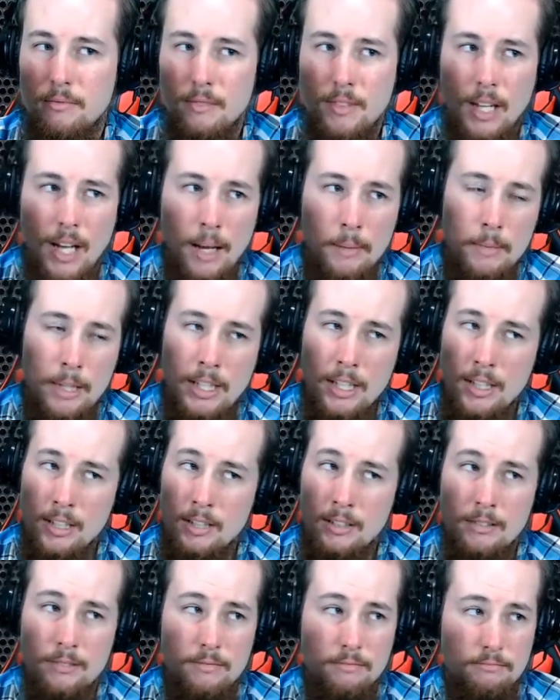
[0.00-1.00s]
I
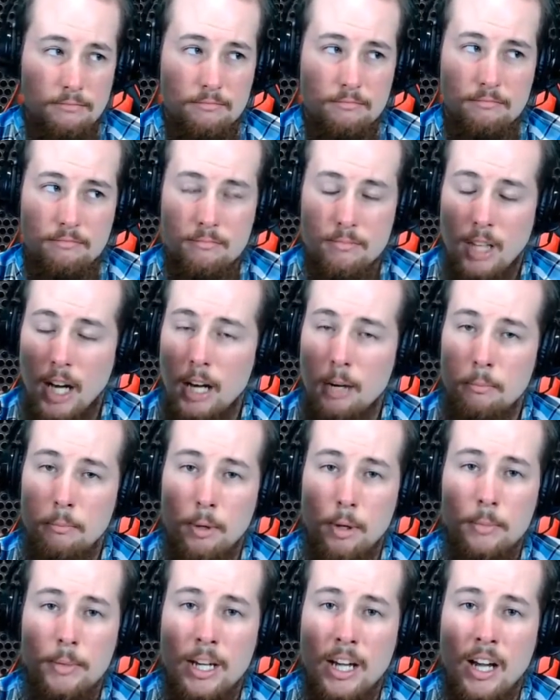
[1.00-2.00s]
mean, got a
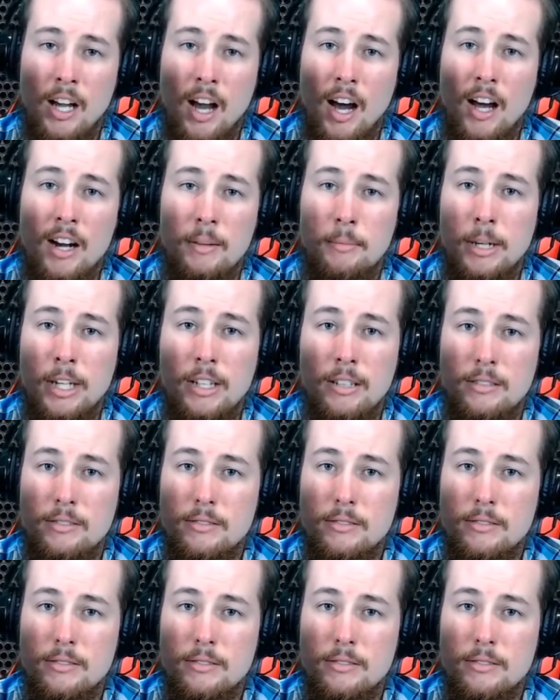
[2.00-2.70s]
booming economy.